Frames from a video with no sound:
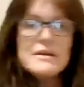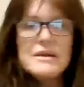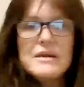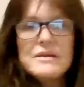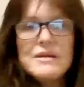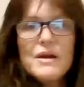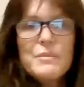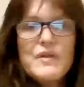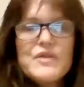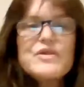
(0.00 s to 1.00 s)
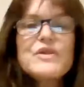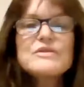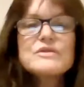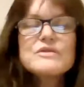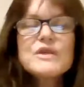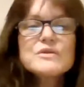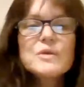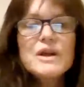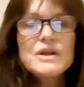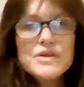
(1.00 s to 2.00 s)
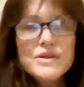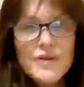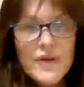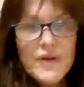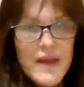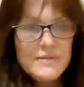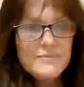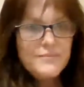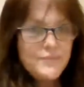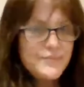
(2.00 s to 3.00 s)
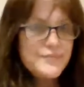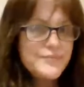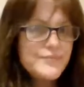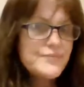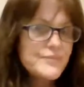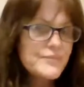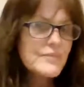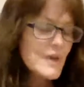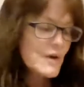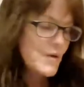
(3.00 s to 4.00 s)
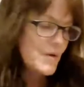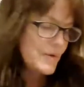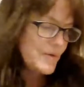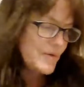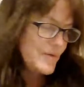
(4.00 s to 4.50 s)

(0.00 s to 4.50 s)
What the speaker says: they didn't talk about the sexual issues on the goals.